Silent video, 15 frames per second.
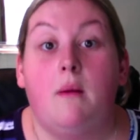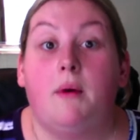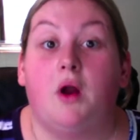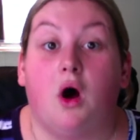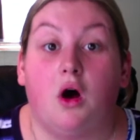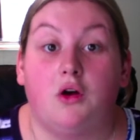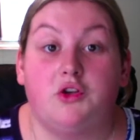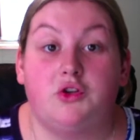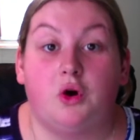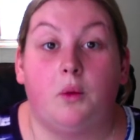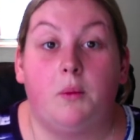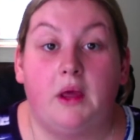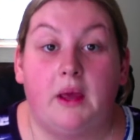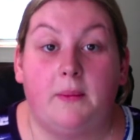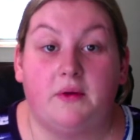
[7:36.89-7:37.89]
but also
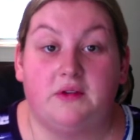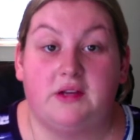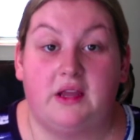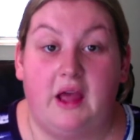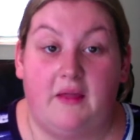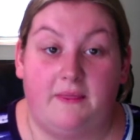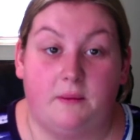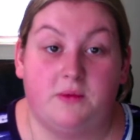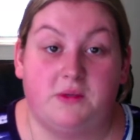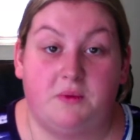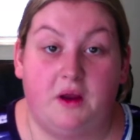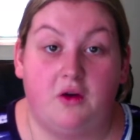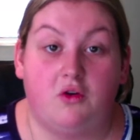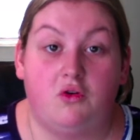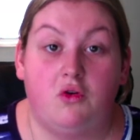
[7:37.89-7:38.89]
be able to get them
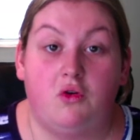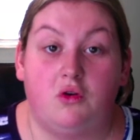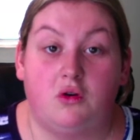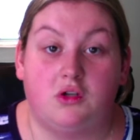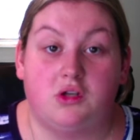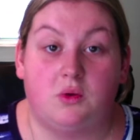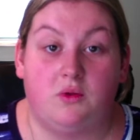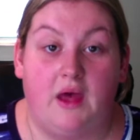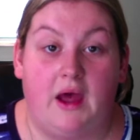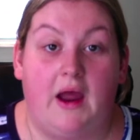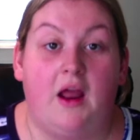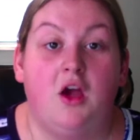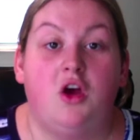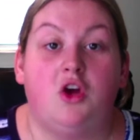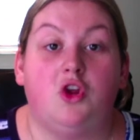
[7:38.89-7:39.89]
spayed or neutered so
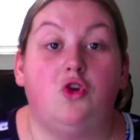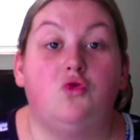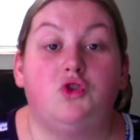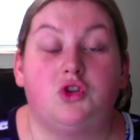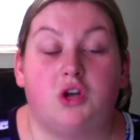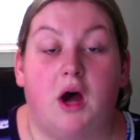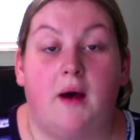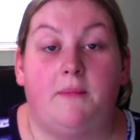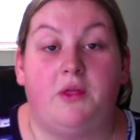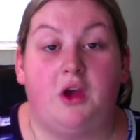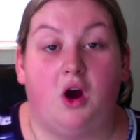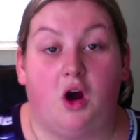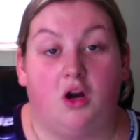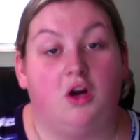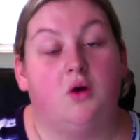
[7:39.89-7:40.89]
that you stop the
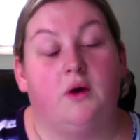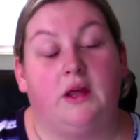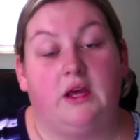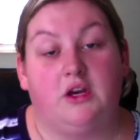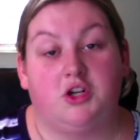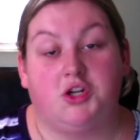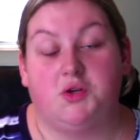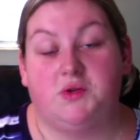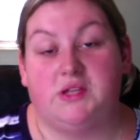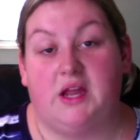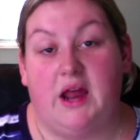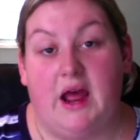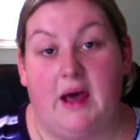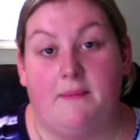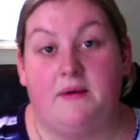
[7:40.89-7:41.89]
ongoing issues
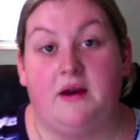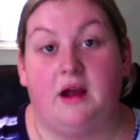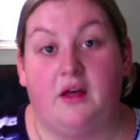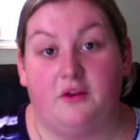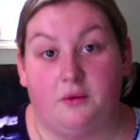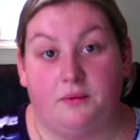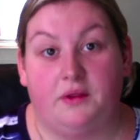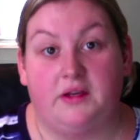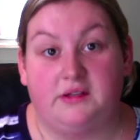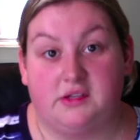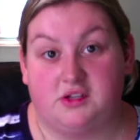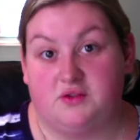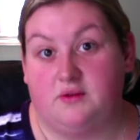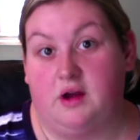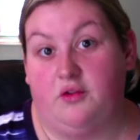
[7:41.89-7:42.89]
that happen in other
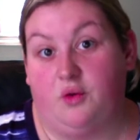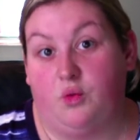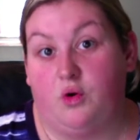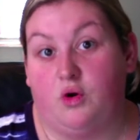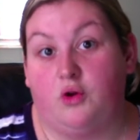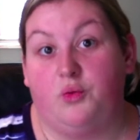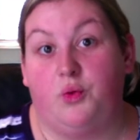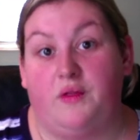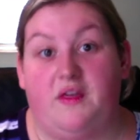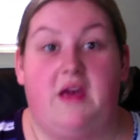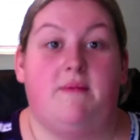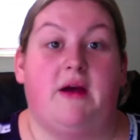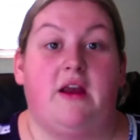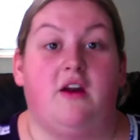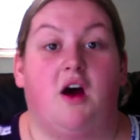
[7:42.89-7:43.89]
places around the world where they
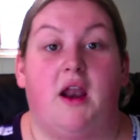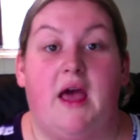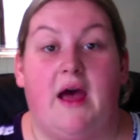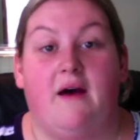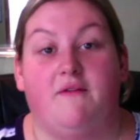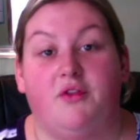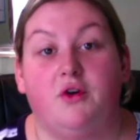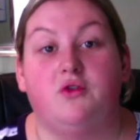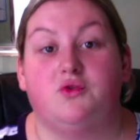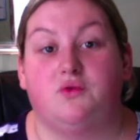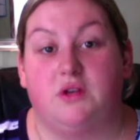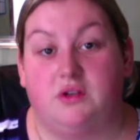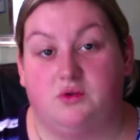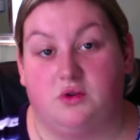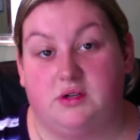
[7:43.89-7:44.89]
might not have those
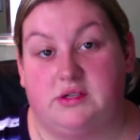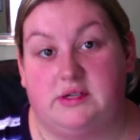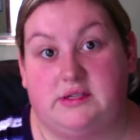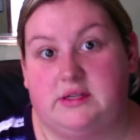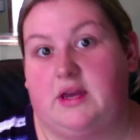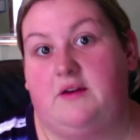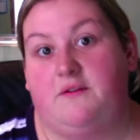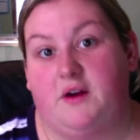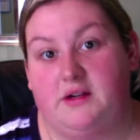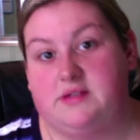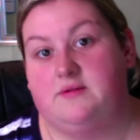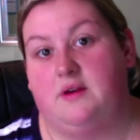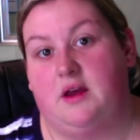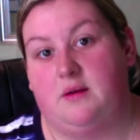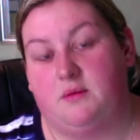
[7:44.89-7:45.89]
resources, like Friends
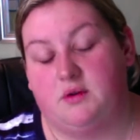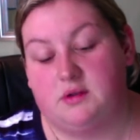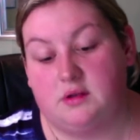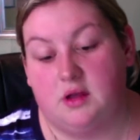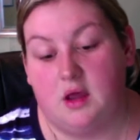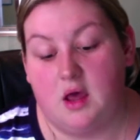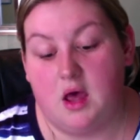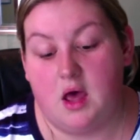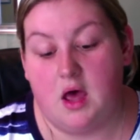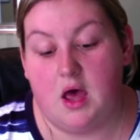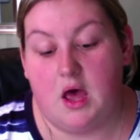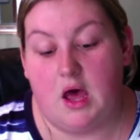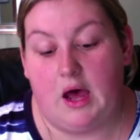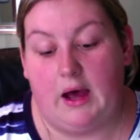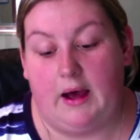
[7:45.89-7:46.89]
of
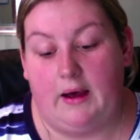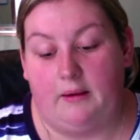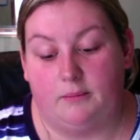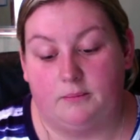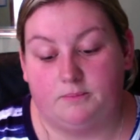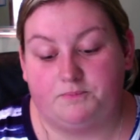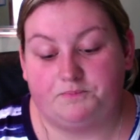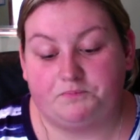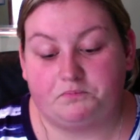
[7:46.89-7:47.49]
Animals.